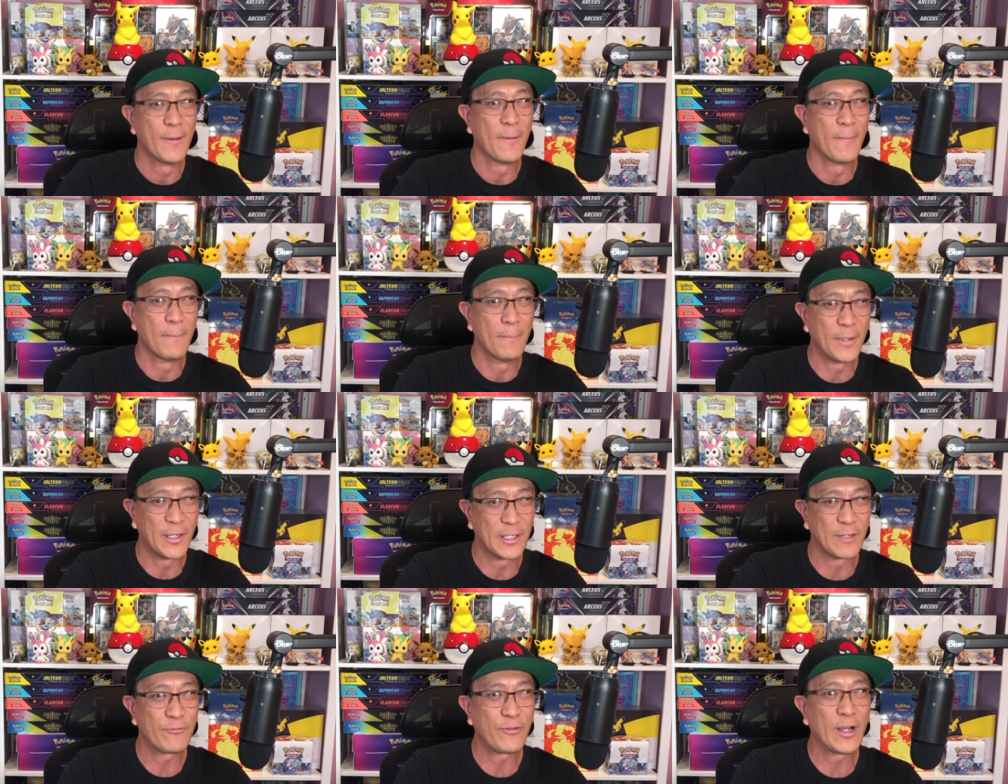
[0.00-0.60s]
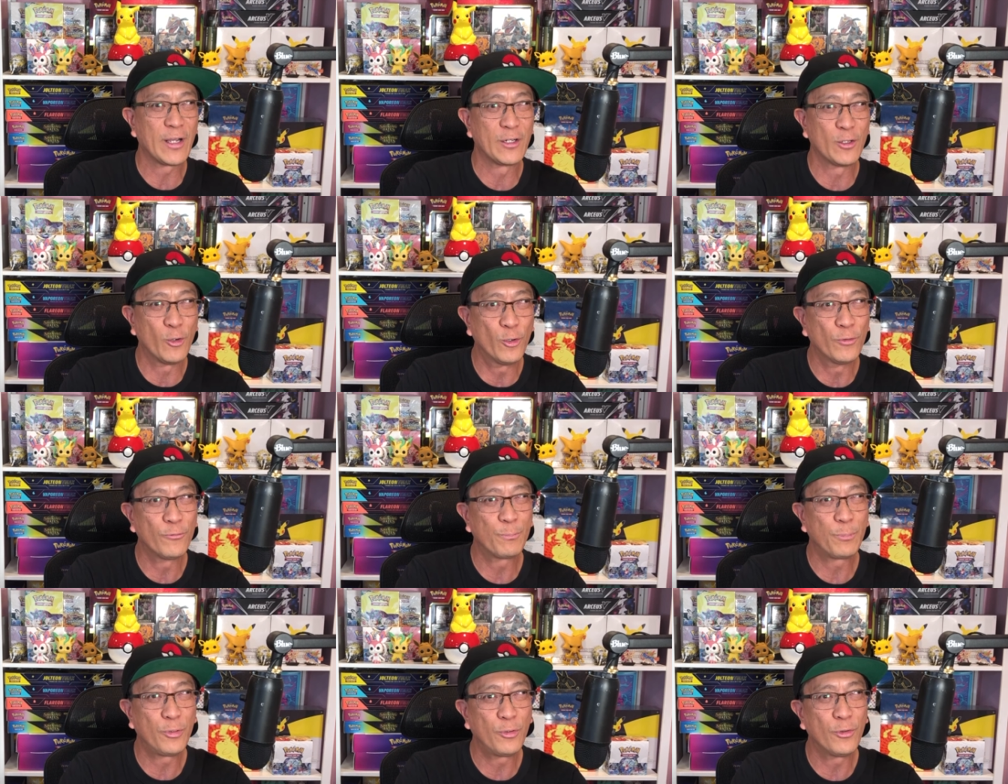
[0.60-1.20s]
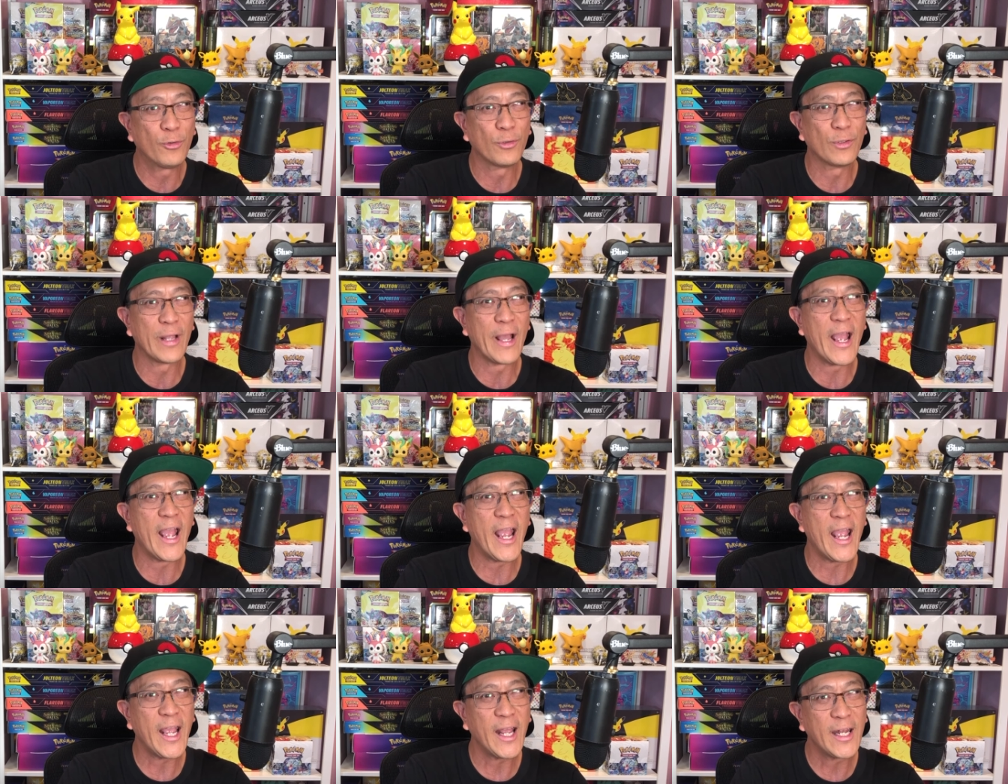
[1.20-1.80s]
But if I don't pull
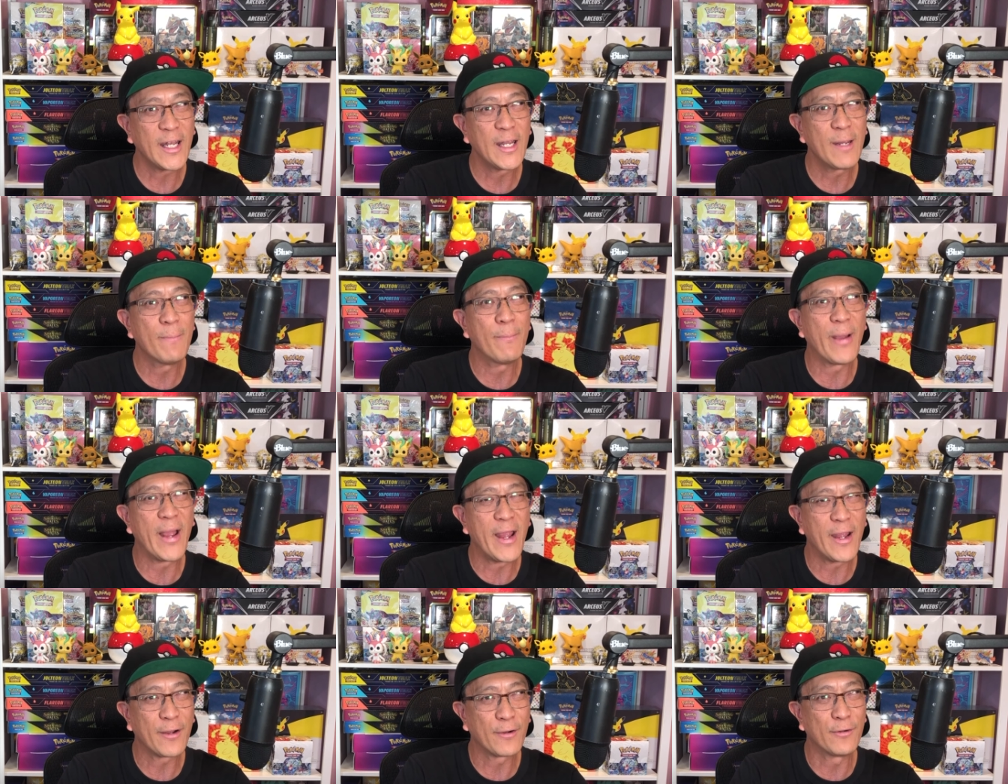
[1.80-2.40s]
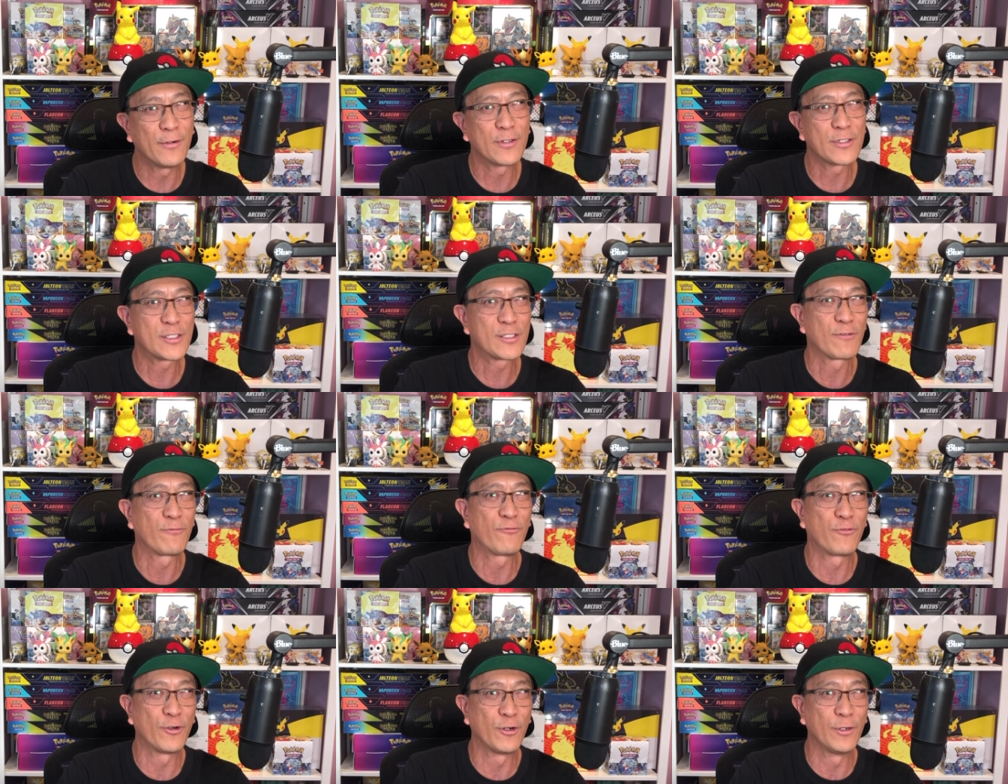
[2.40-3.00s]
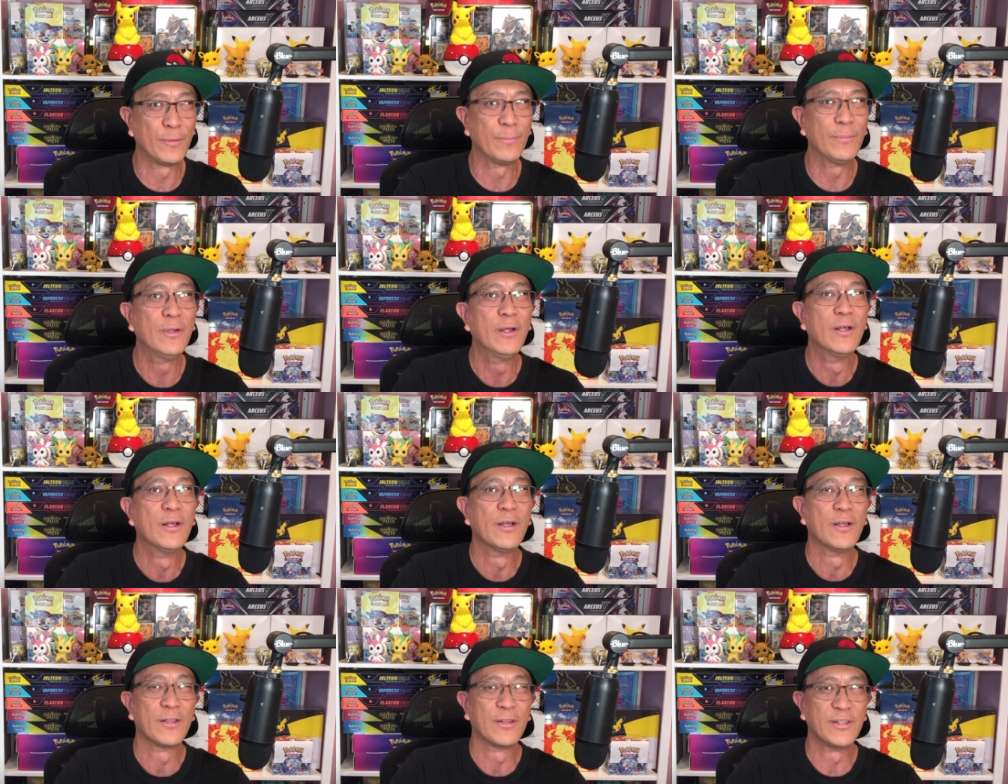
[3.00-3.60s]
any bangers from
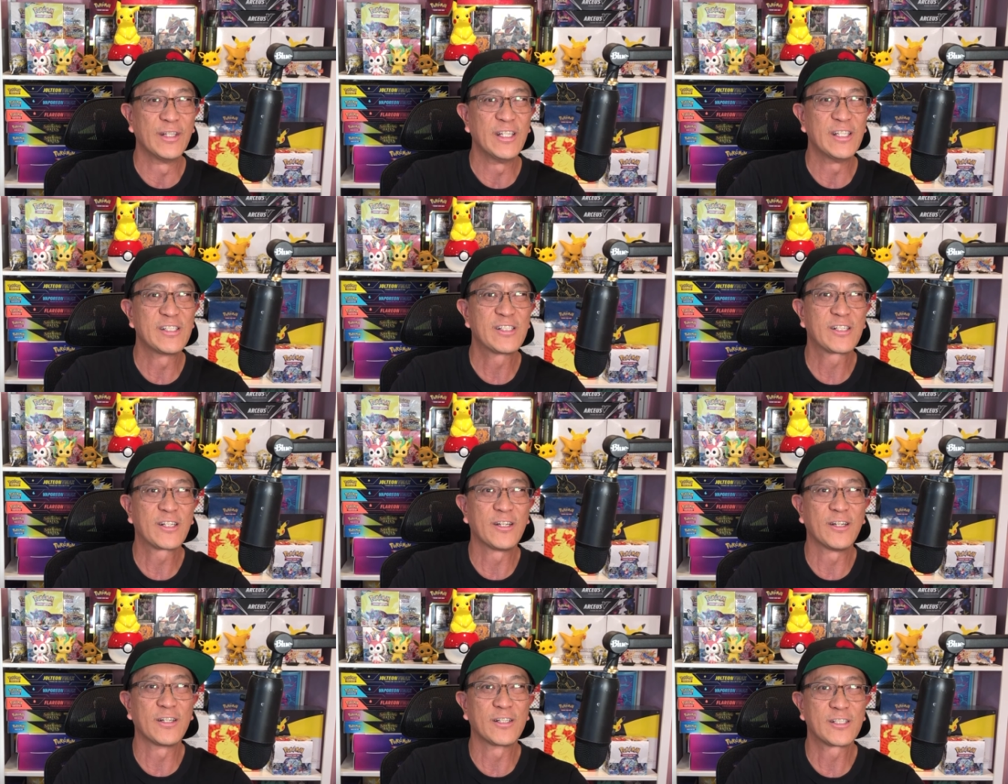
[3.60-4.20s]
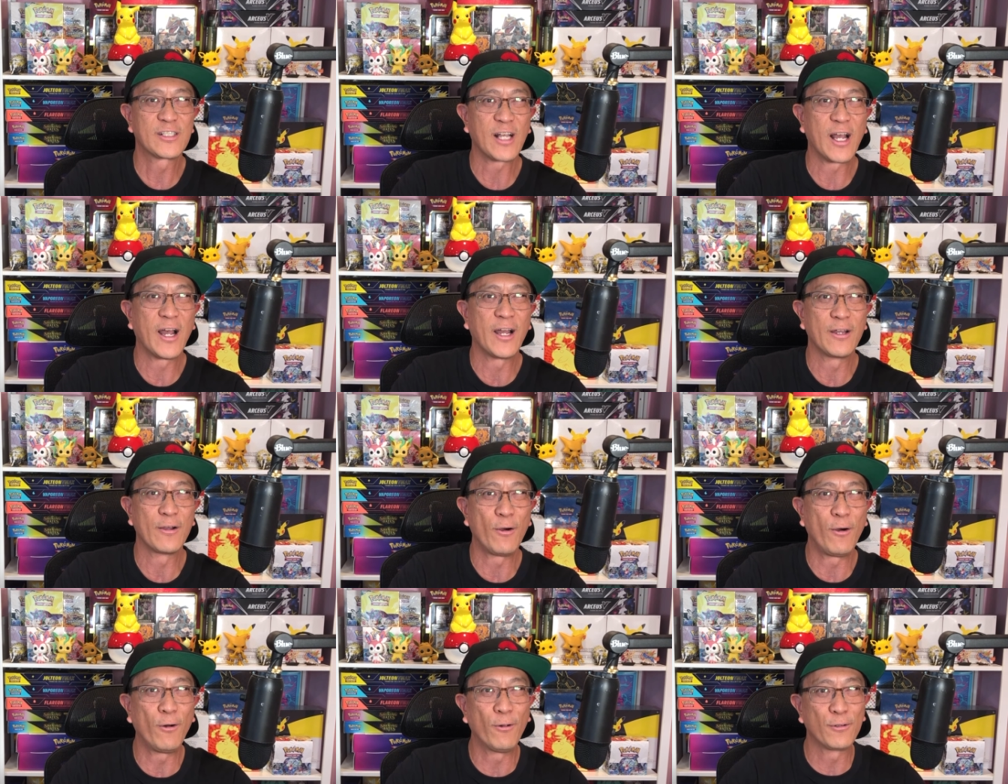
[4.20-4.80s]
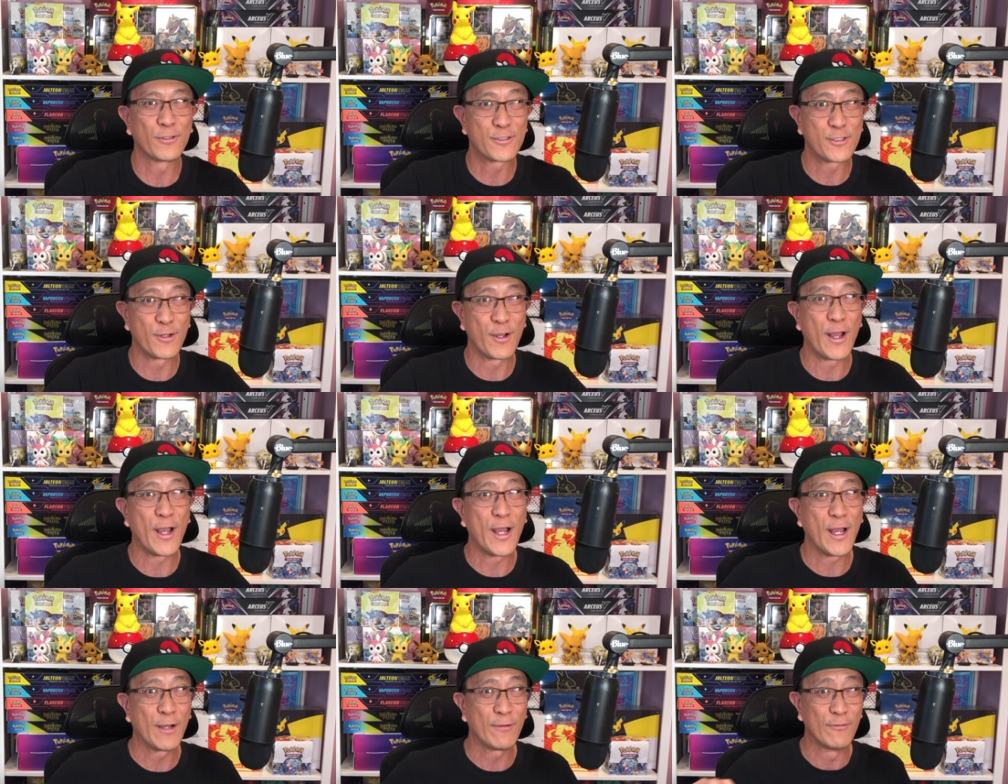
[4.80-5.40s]
these kits, I also
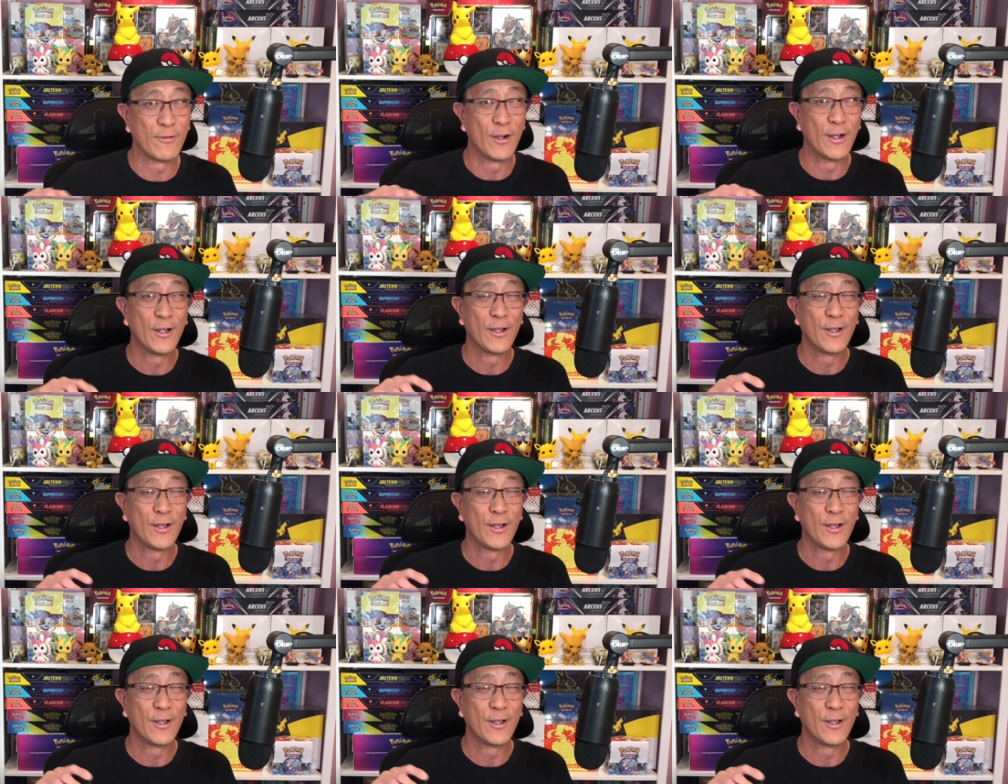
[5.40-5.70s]
have